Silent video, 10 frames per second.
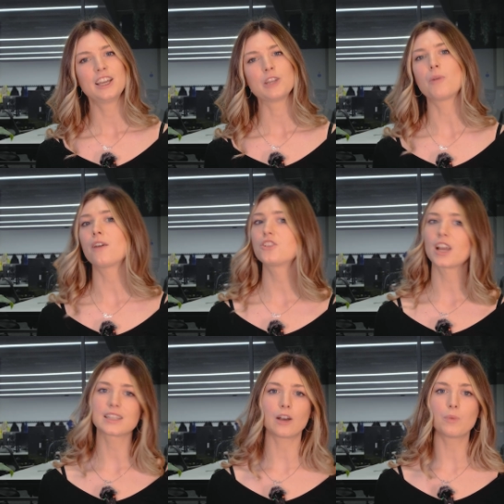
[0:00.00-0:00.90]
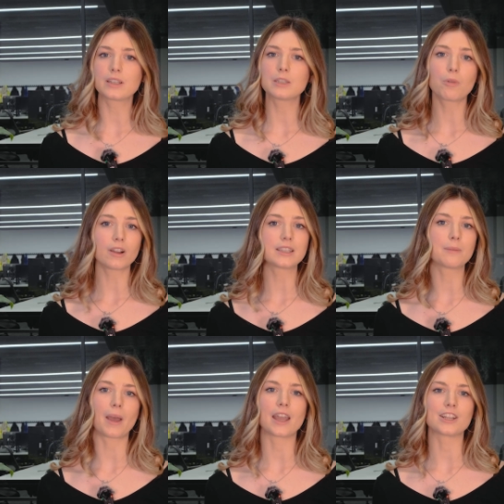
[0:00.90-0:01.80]
You might have checked out Wix's
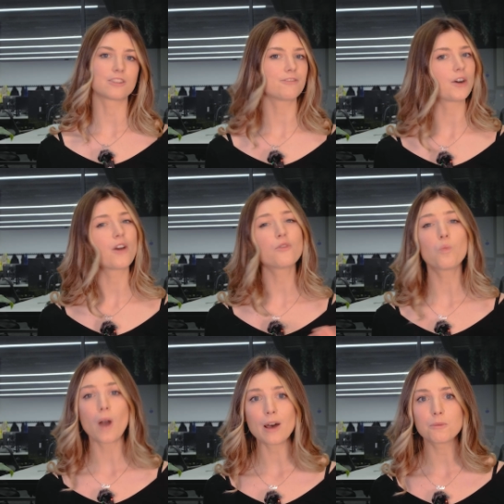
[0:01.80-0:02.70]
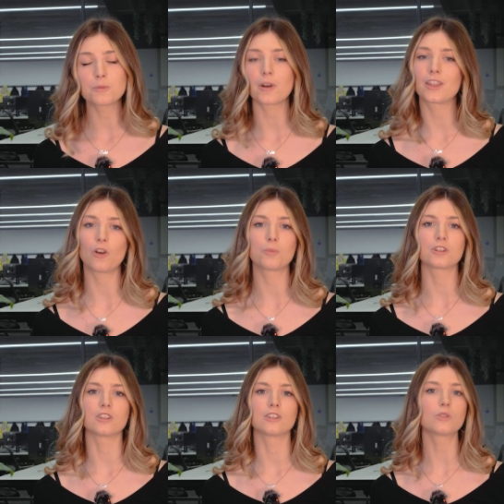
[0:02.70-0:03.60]
pricing page and felt overwhelmed by the
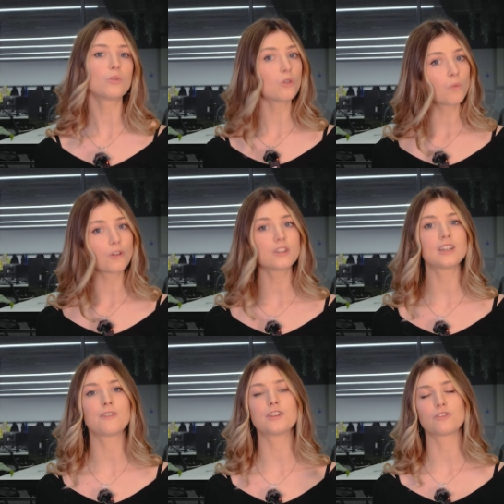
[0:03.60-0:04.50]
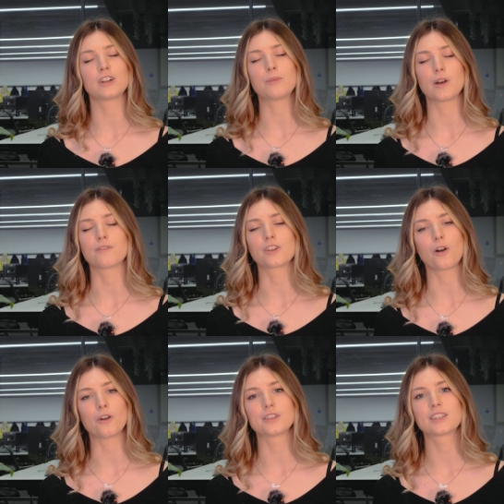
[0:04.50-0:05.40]
options or wondered if it's really worth the
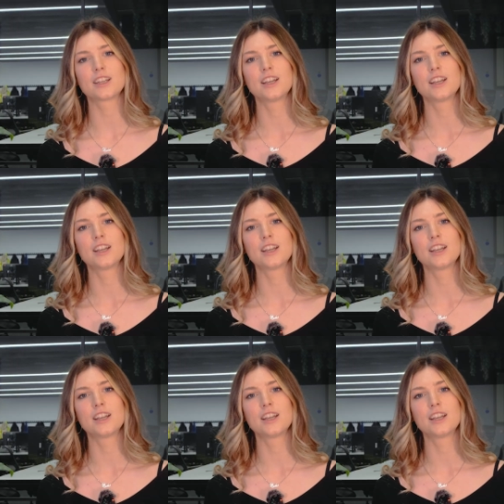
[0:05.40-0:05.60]
cost.